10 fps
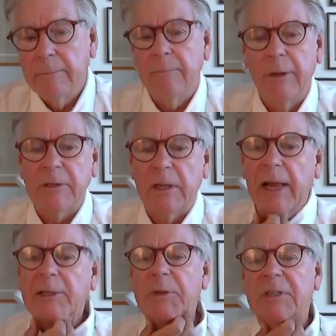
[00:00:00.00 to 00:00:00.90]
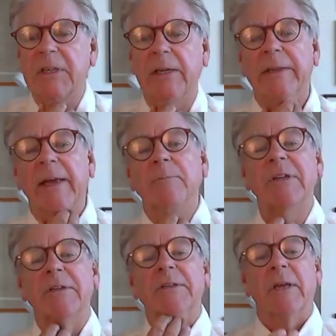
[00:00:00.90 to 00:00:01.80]
There's a lot to be said to that,
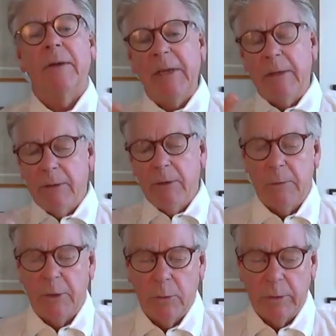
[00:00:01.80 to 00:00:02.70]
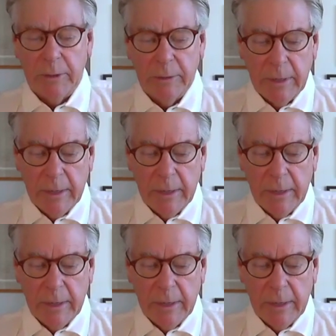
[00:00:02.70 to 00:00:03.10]
because I mean, you were